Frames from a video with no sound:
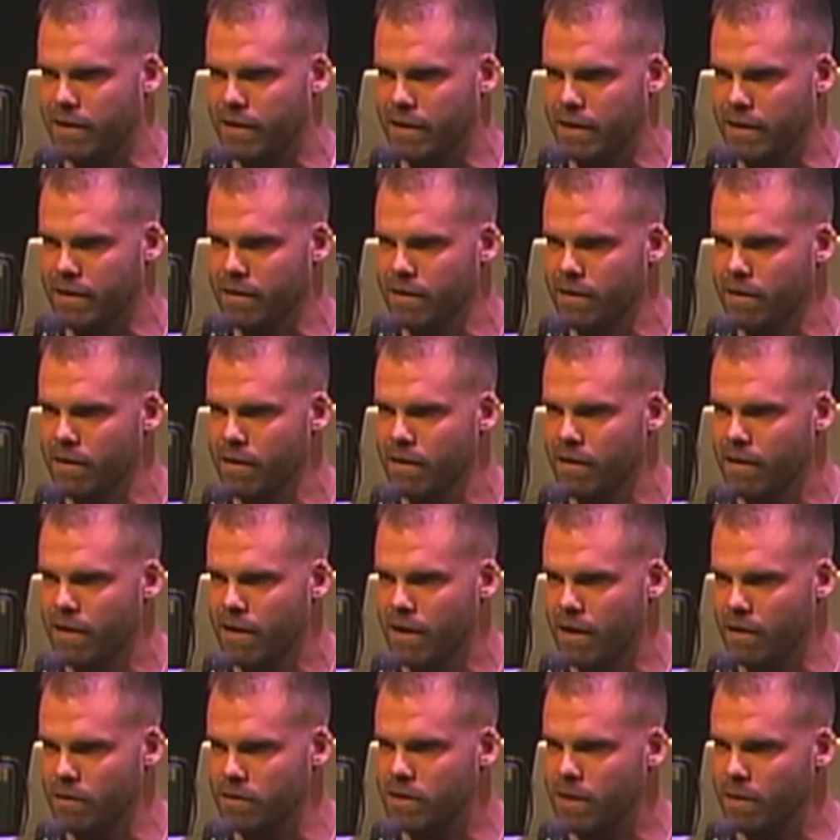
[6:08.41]
And
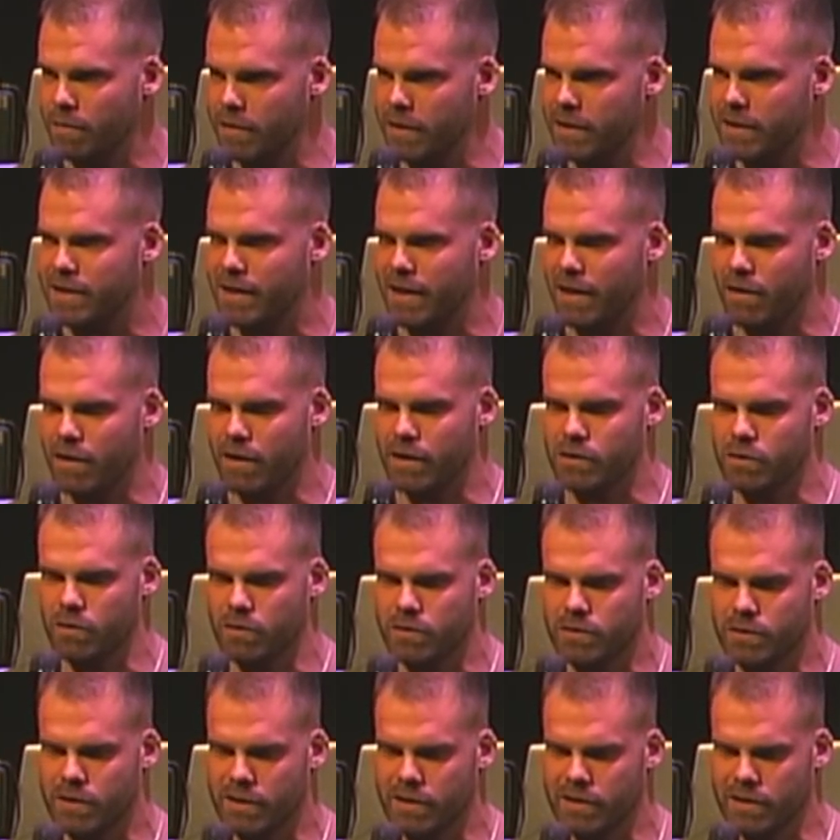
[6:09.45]
I was coming into town, and I drove
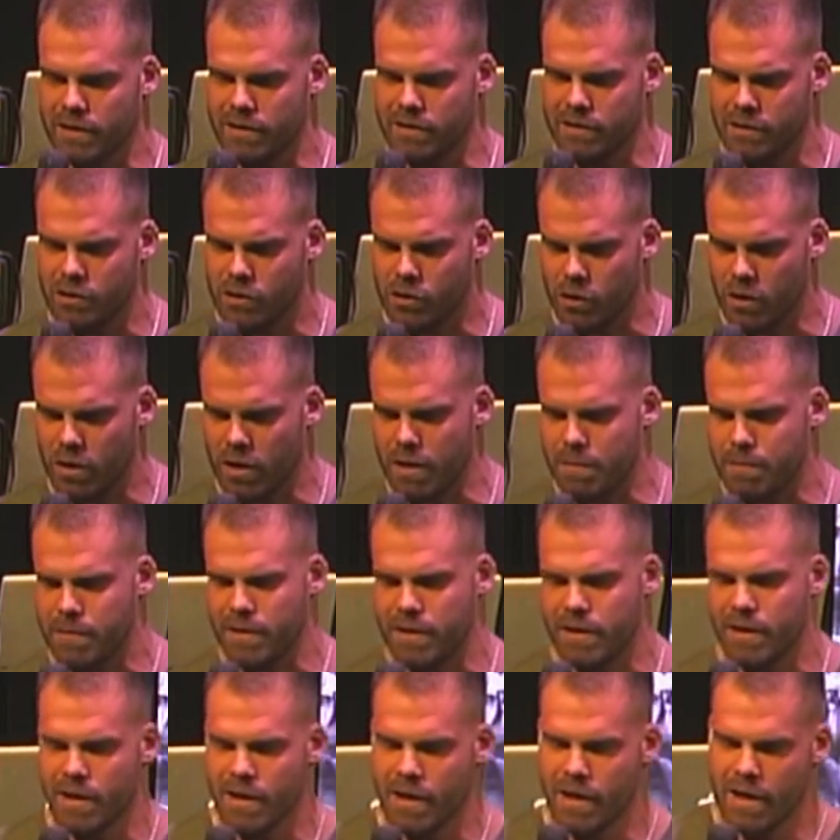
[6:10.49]
straight to Lindsay's shop, and
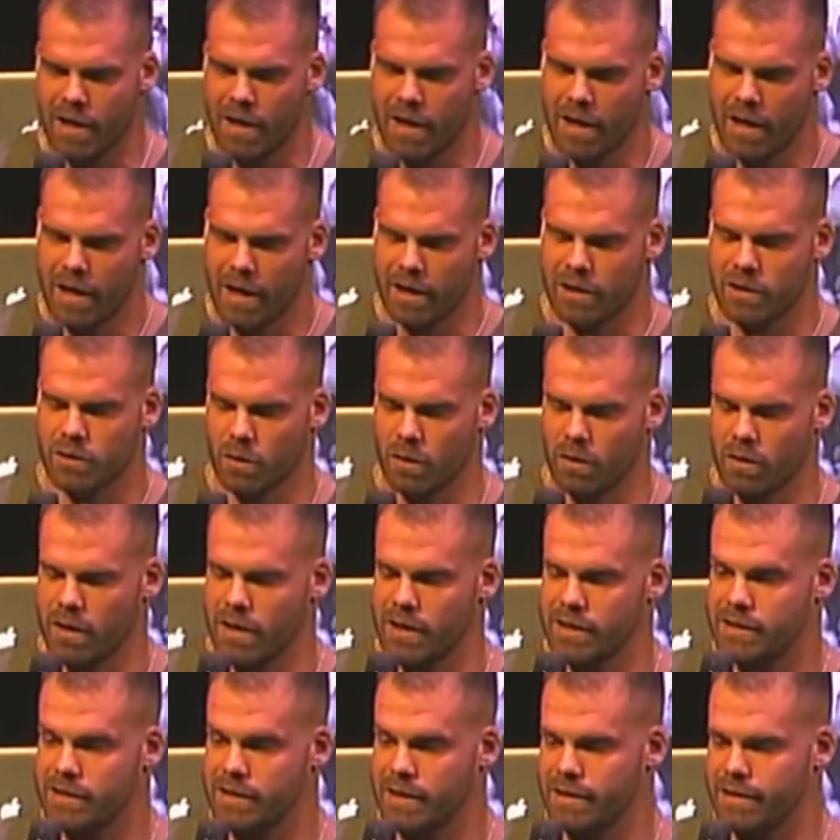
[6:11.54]
I told her, I
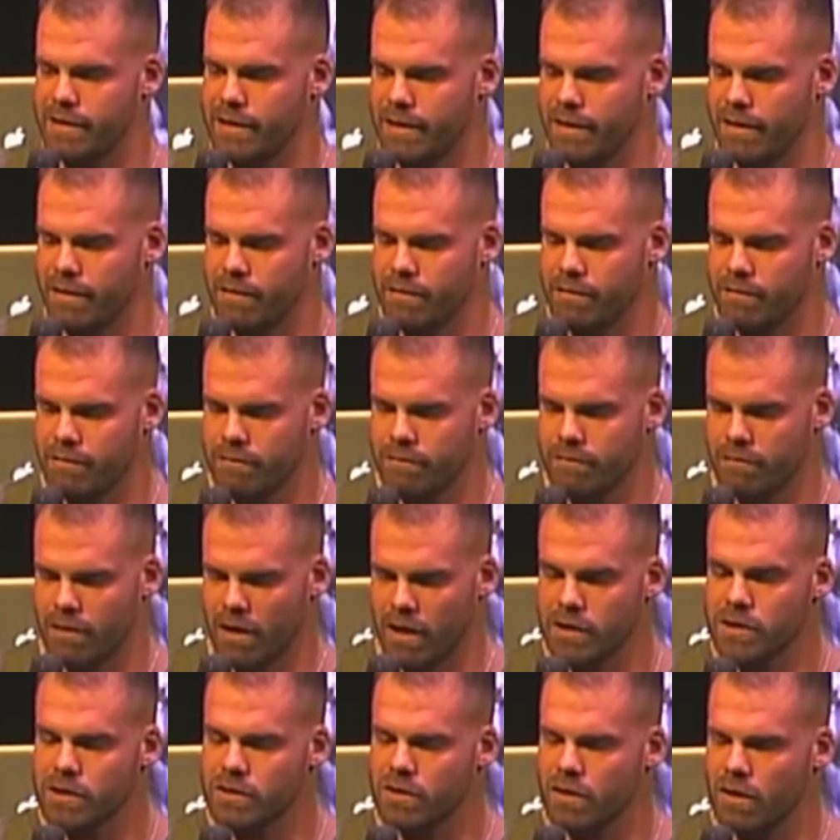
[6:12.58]
said, I
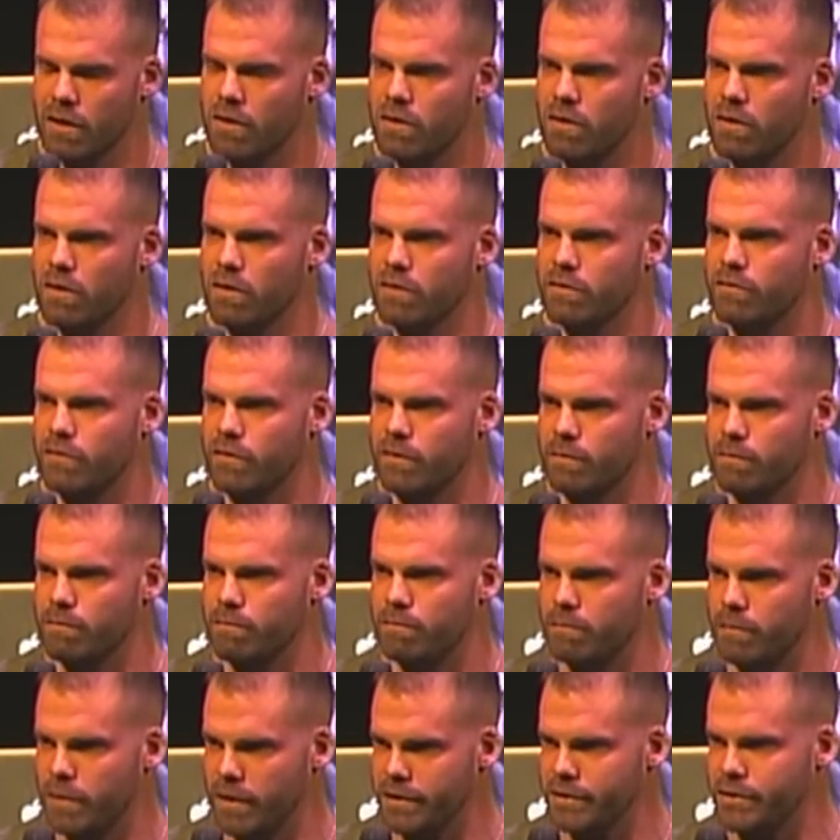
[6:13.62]
just got called from
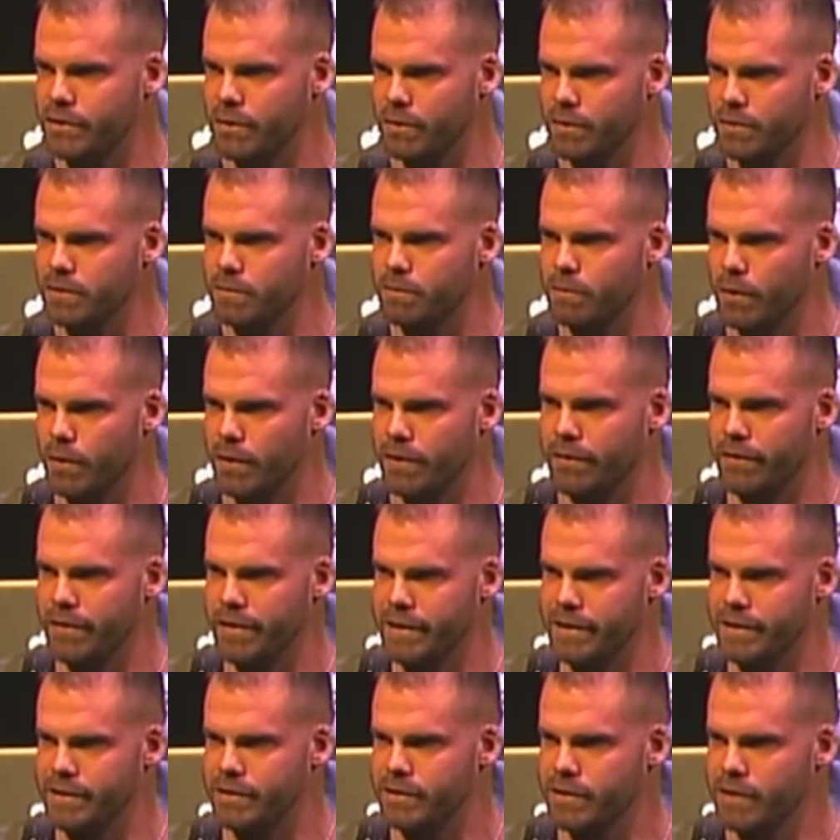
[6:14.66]
Bud Jones and Boyne
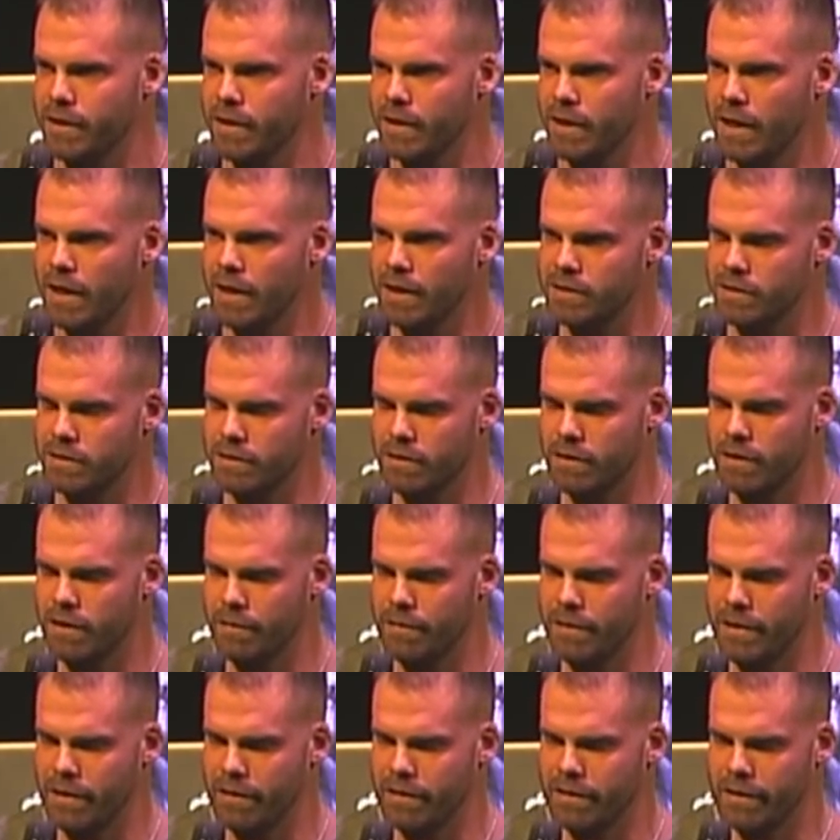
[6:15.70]
Reach. I said, they're
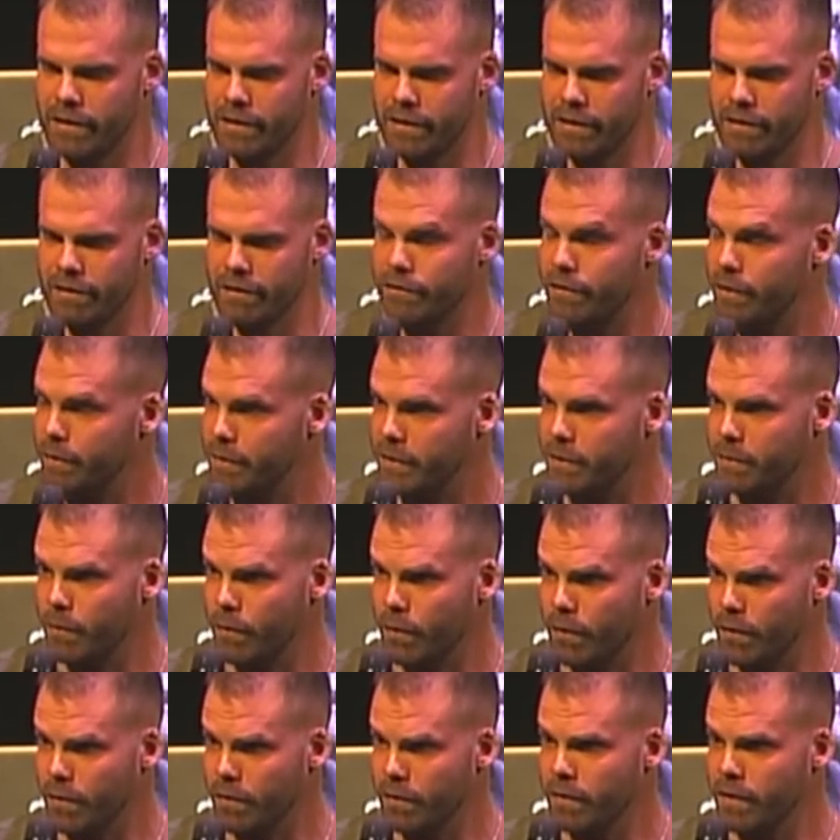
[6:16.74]
coming down here to interview me
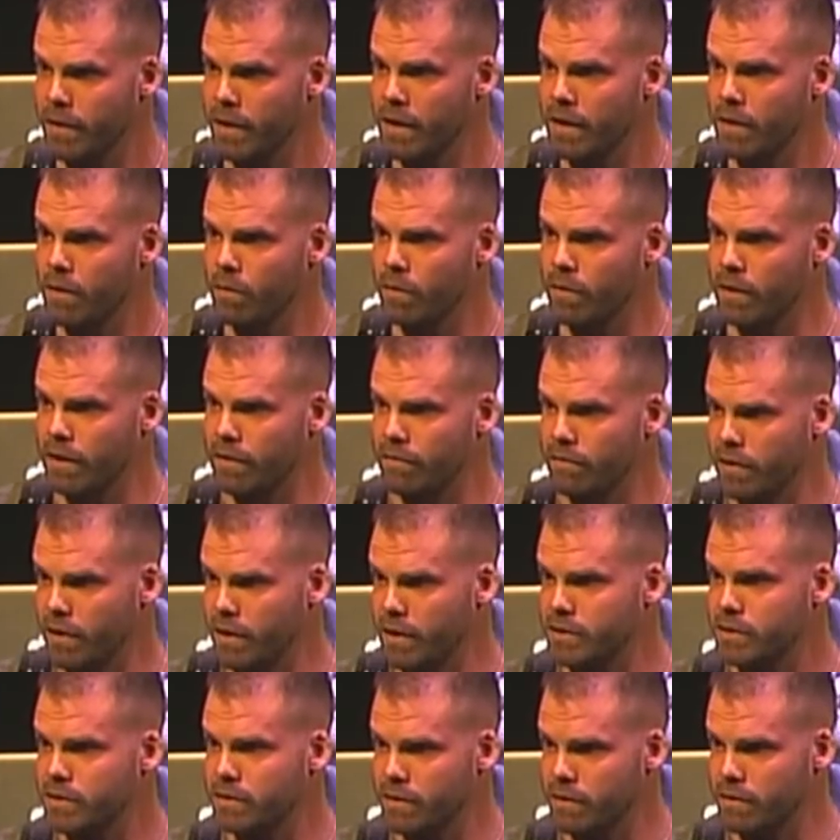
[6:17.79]
tomorrow. We're going to have
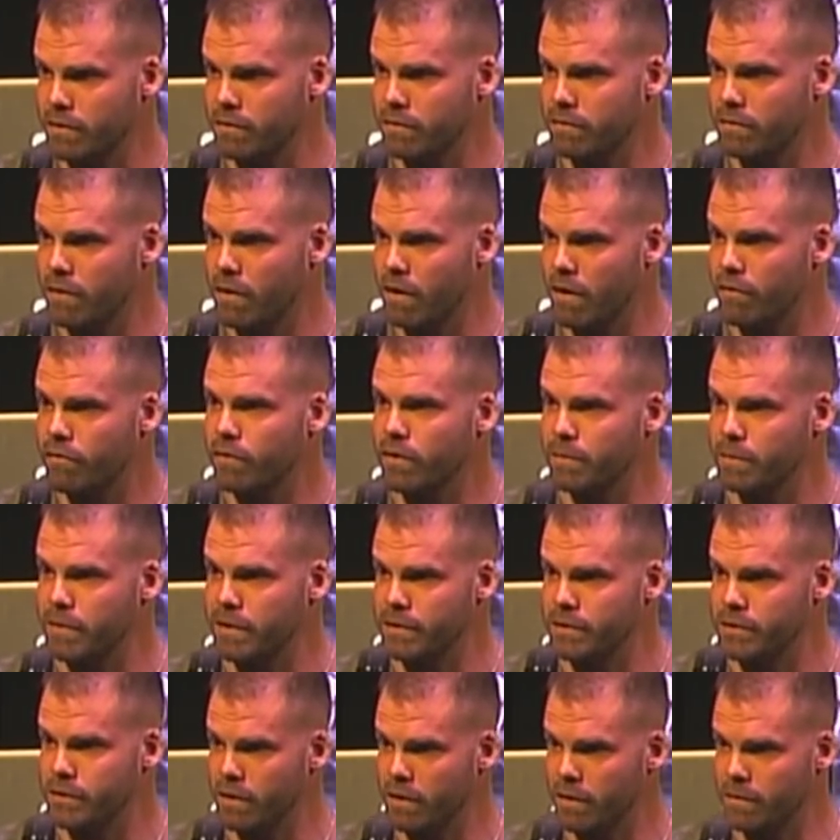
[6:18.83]
lunch, and they're offering me the
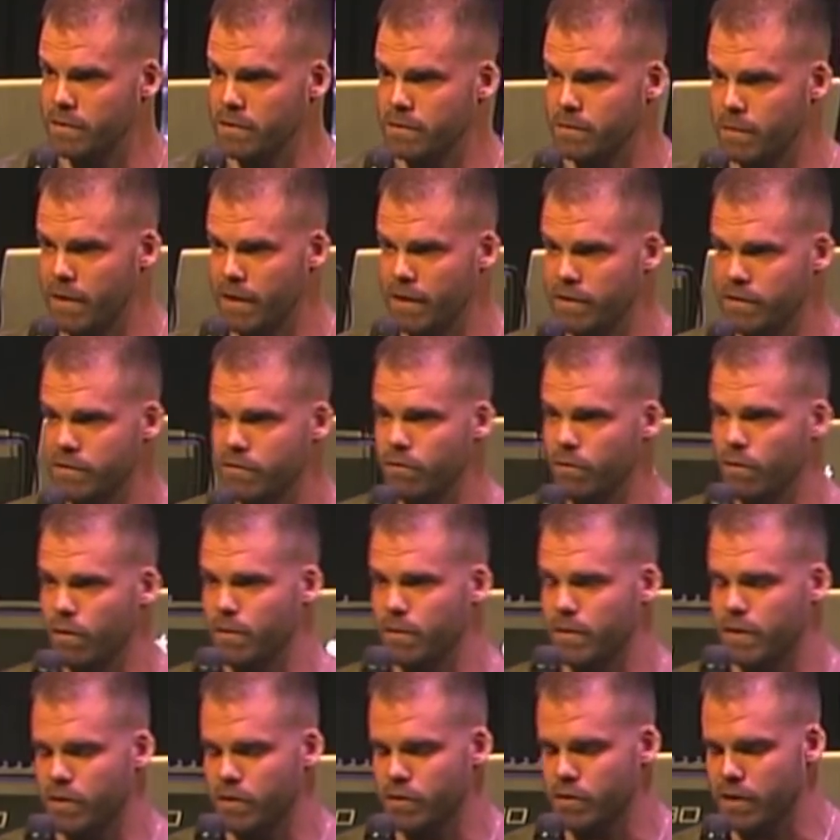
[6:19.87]
job as maintenance
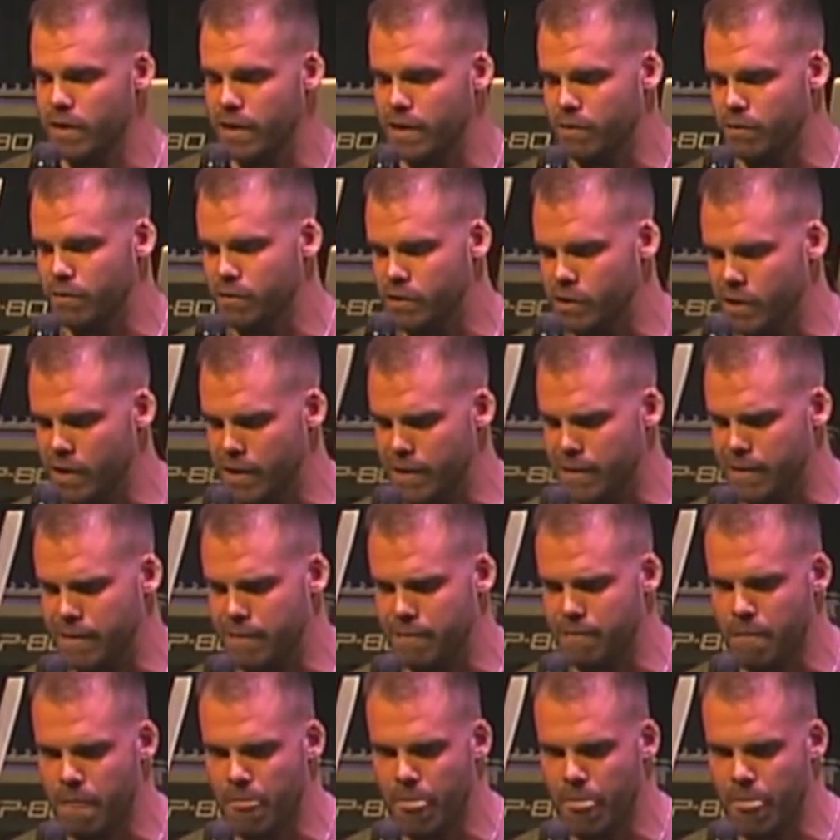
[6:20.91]
foreman in Regina.